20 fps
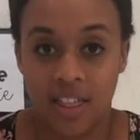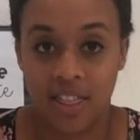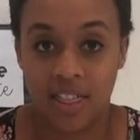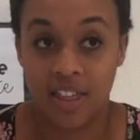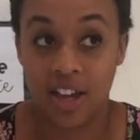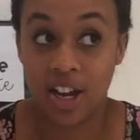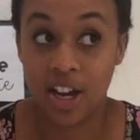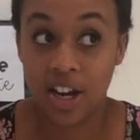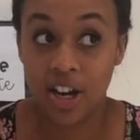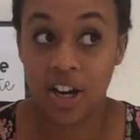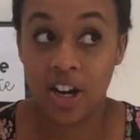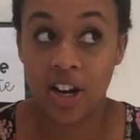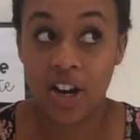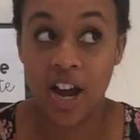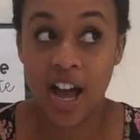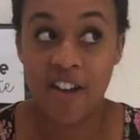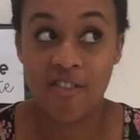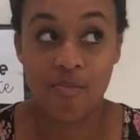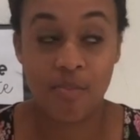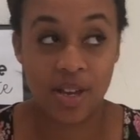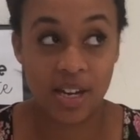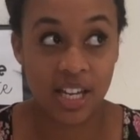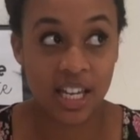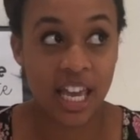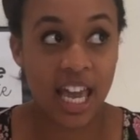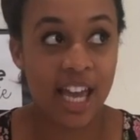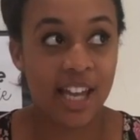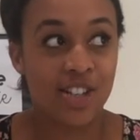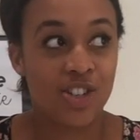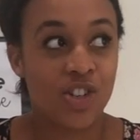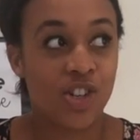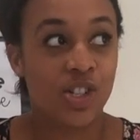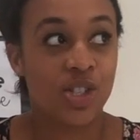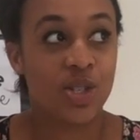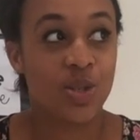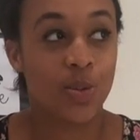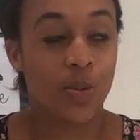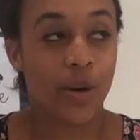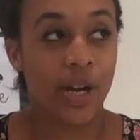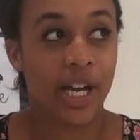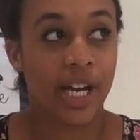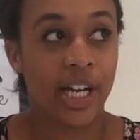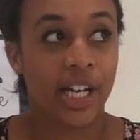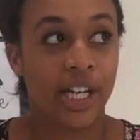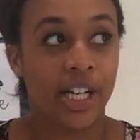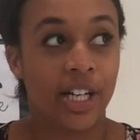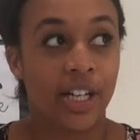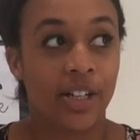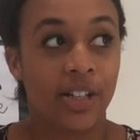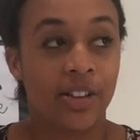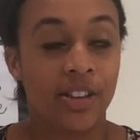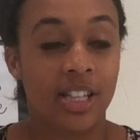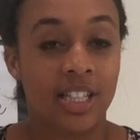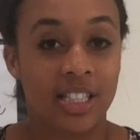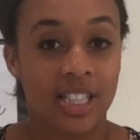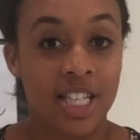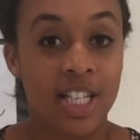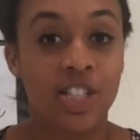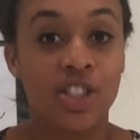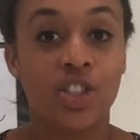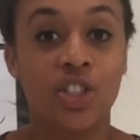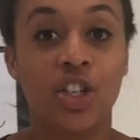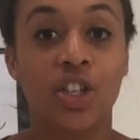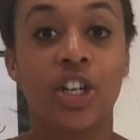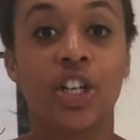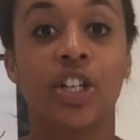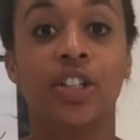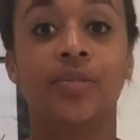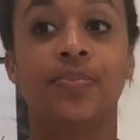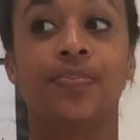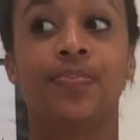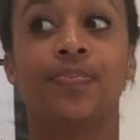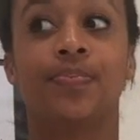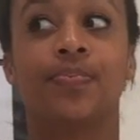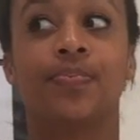there have been occasions where the teacher